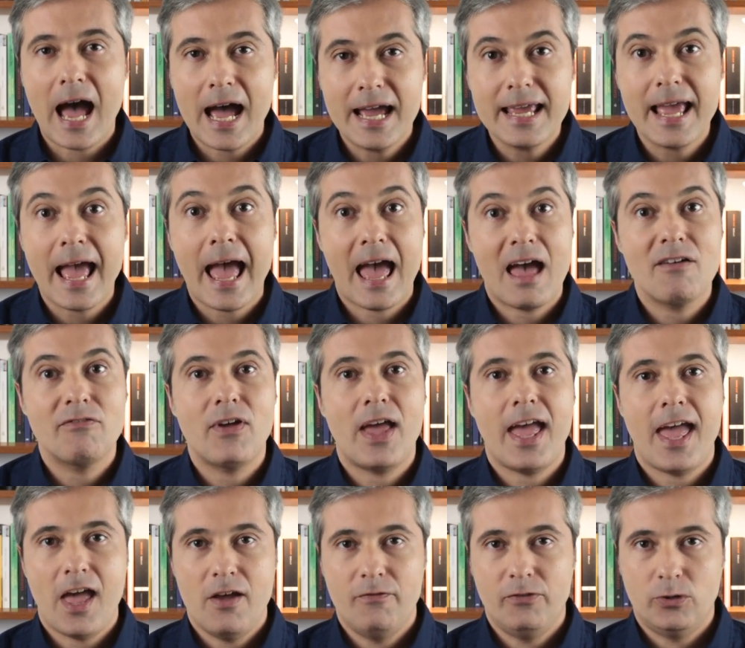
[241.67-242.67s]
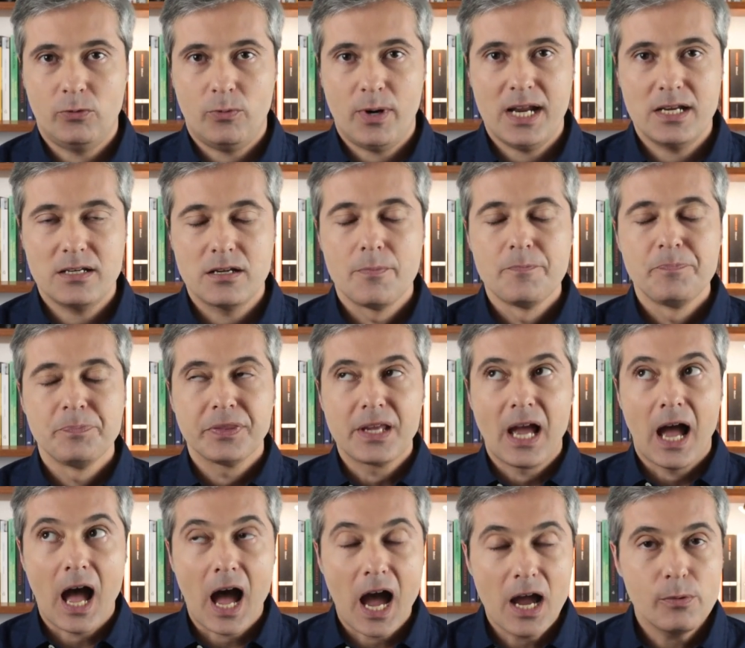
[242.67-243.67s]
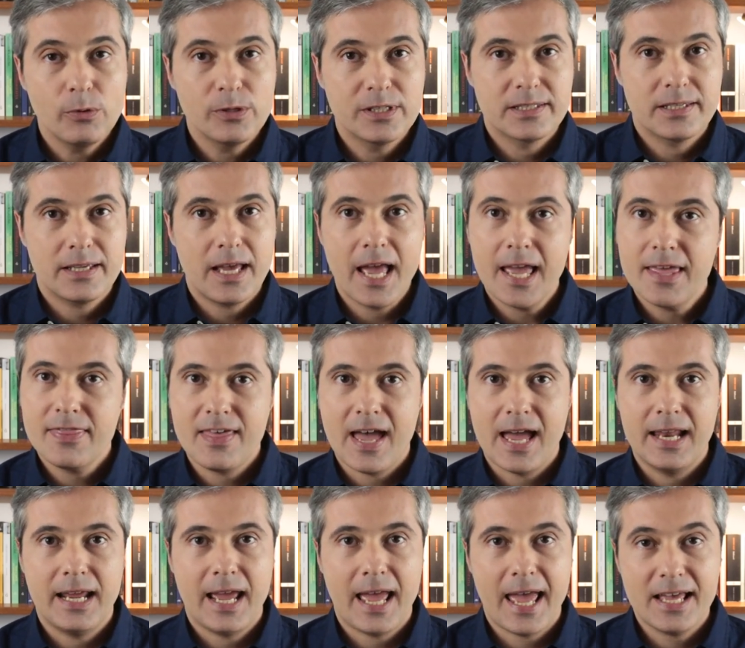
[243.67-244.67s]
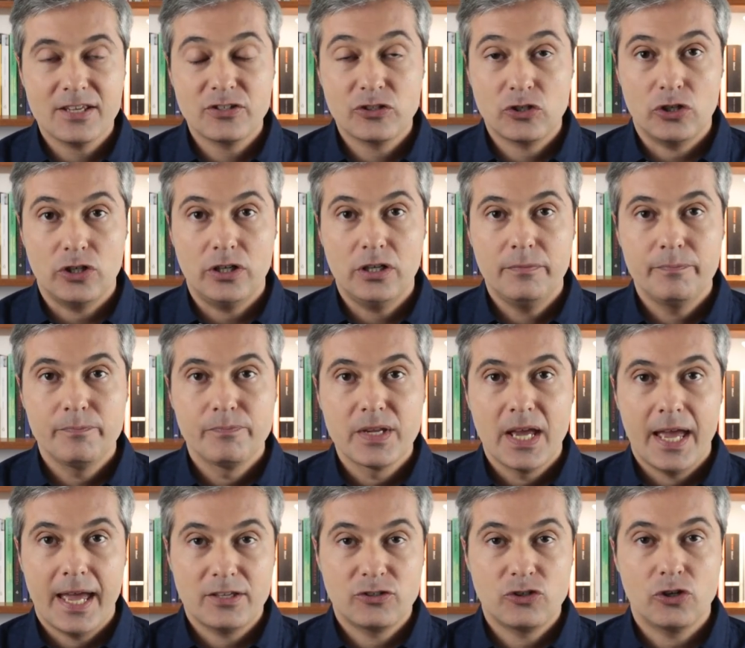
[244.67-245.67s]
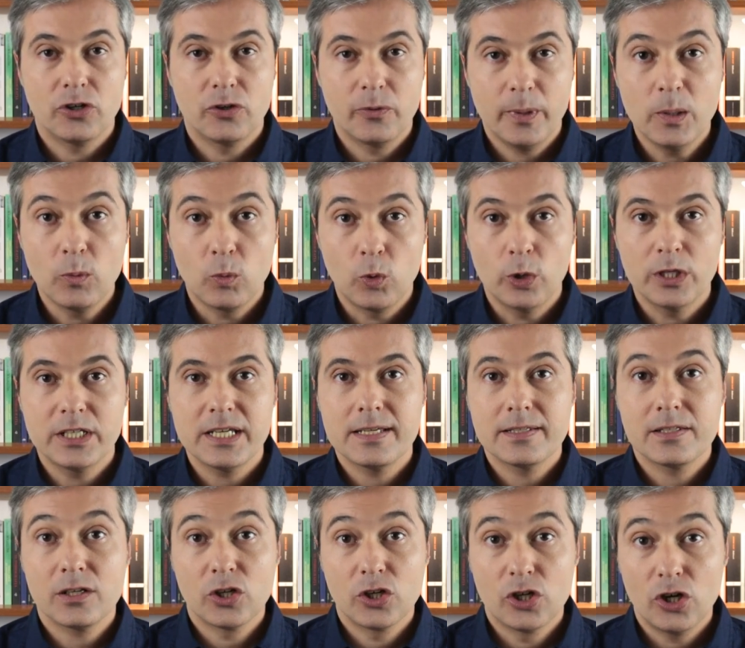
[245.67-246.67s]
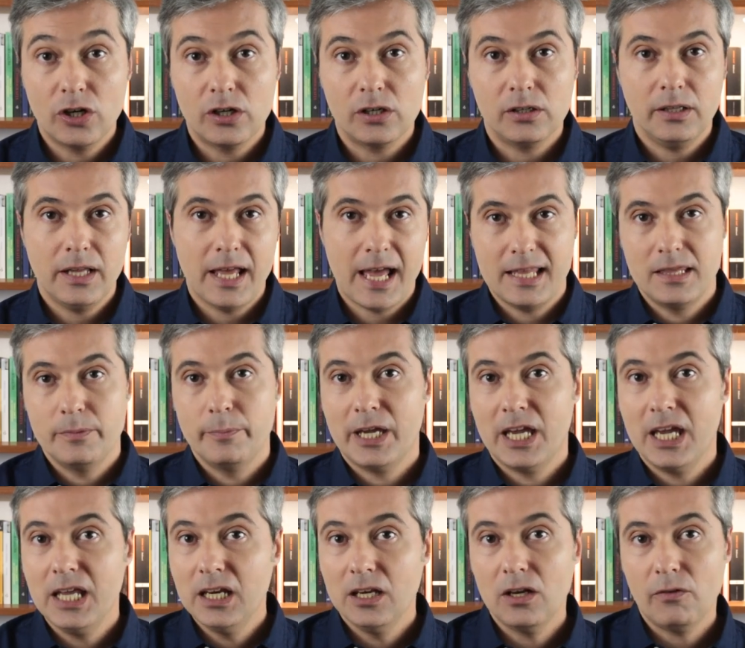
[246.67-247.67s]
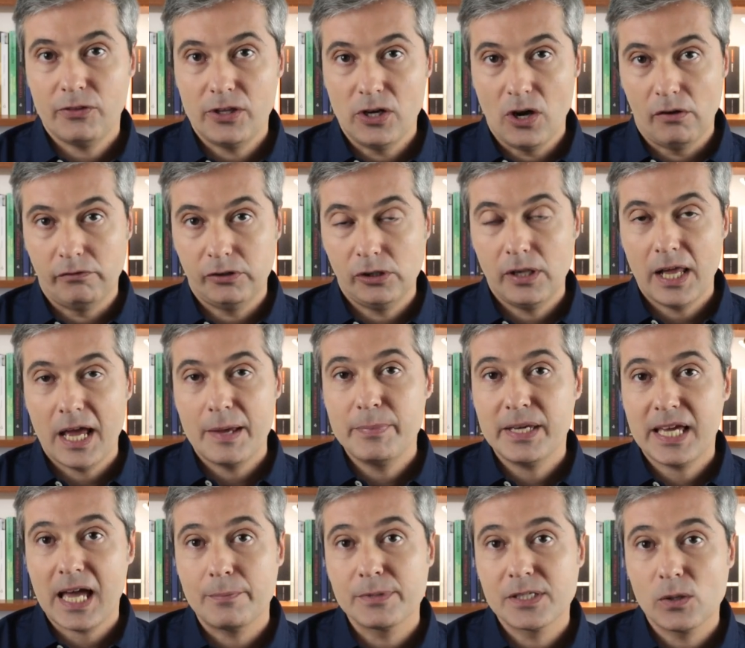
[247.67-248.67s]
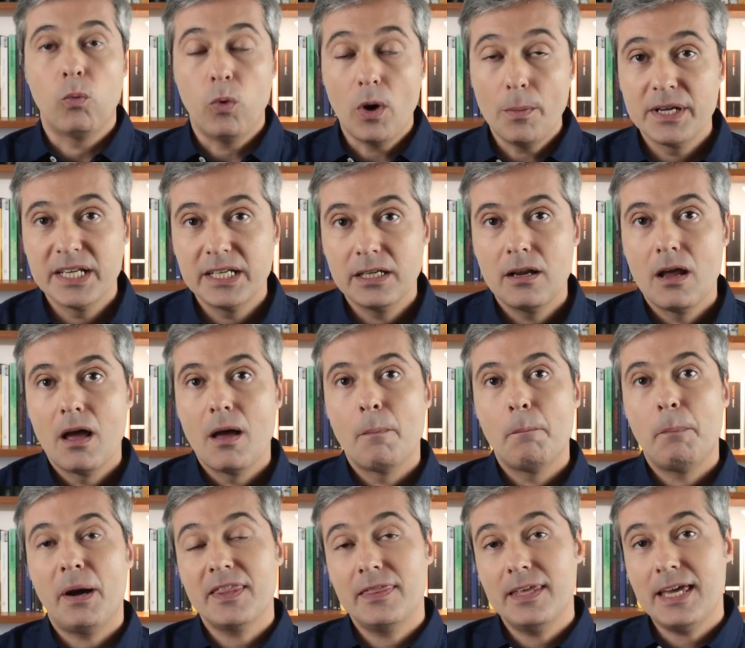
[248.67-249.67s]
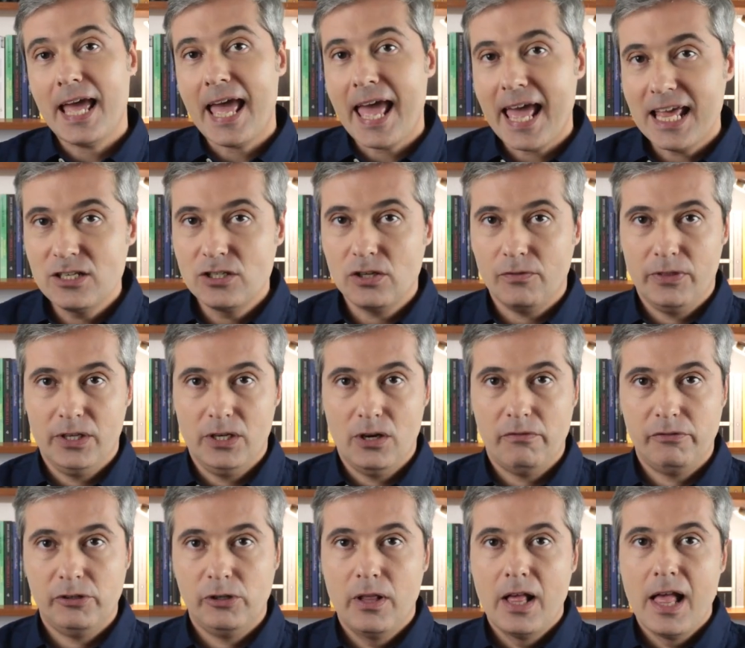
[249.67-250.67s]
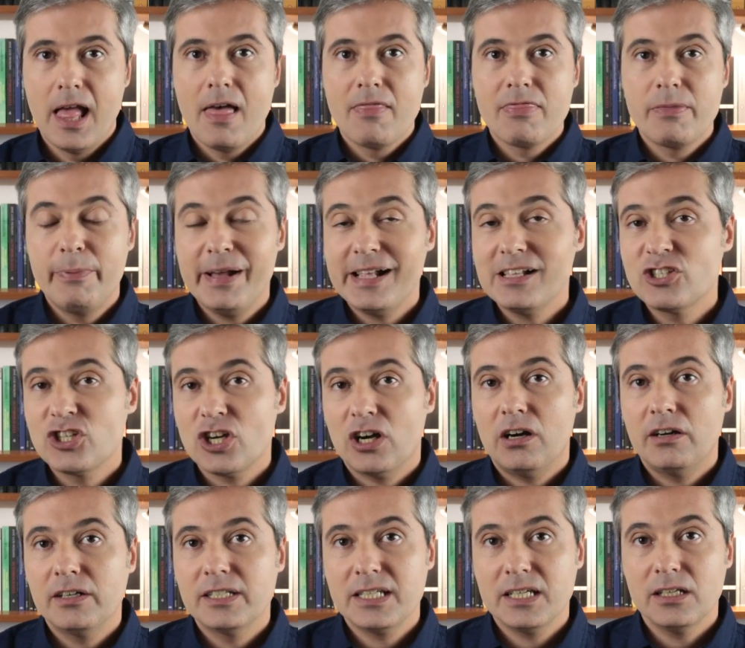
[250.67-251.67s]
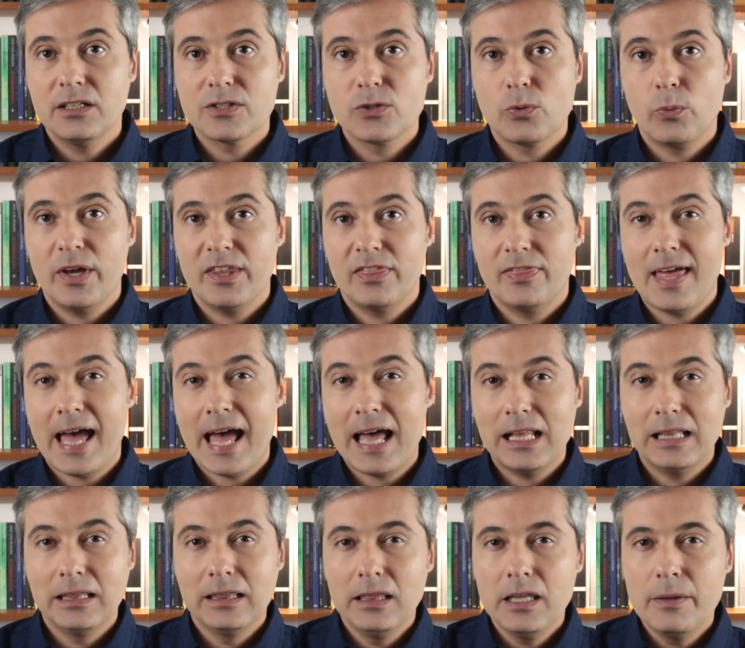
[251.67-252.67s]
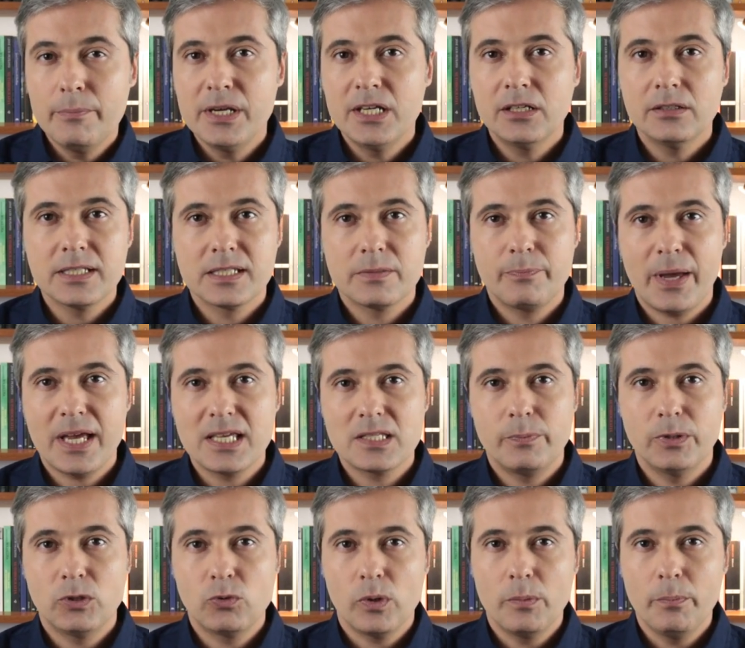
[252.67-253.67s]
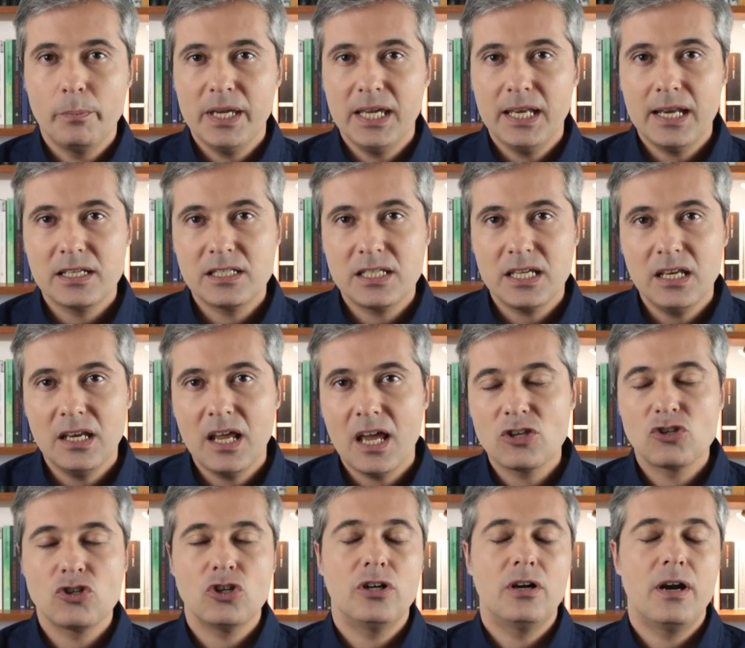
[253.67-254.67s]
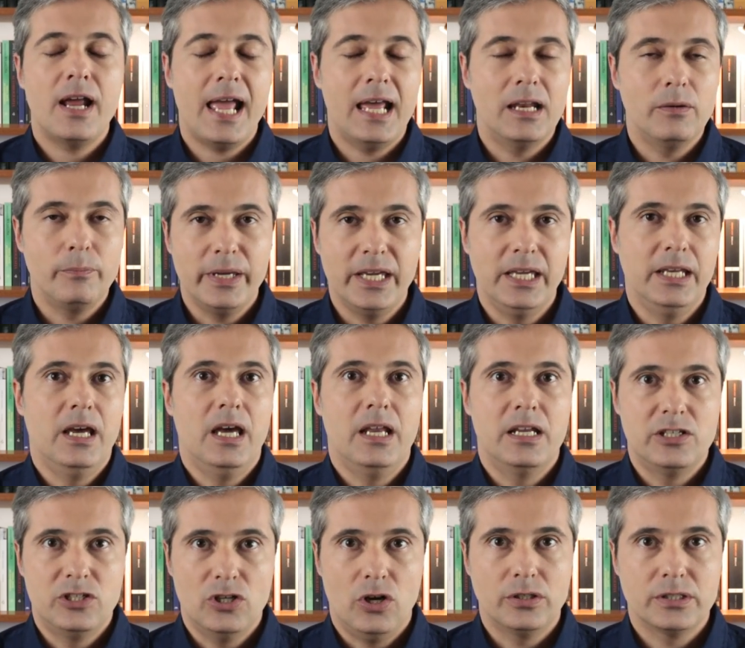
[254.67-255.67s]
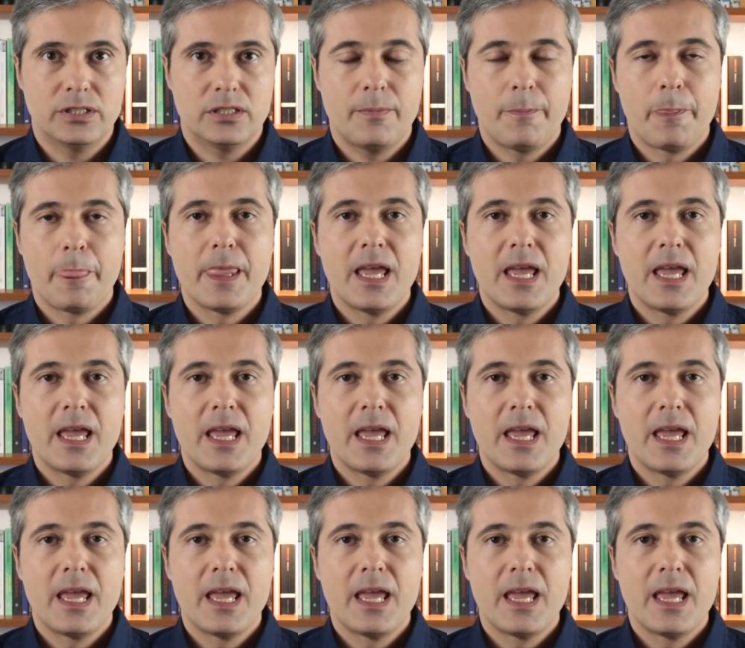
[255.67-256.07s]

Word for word: I have ever read. I would say that Esther Greenwood, is a girl at the beginning of the novel and becomes a woman by the end of the novel. The Bell Jar deals with that liminal space between being a teenager and being an adult.